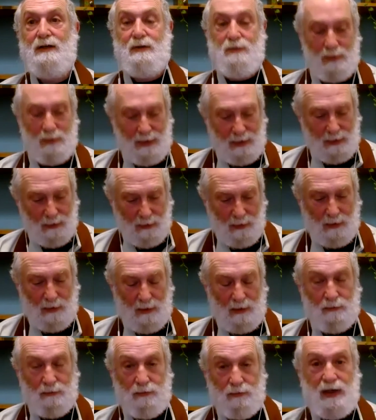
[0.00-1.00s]
we
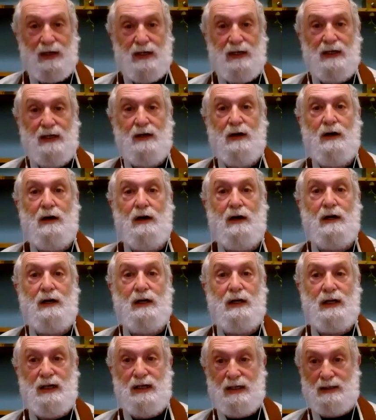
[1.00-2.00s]
already are
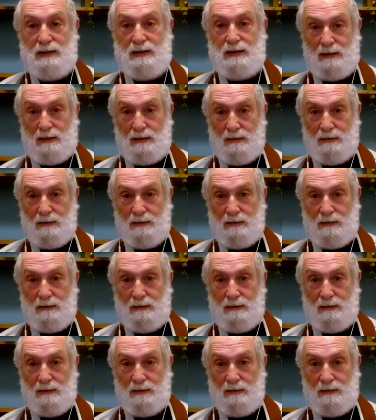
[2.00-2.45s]
it.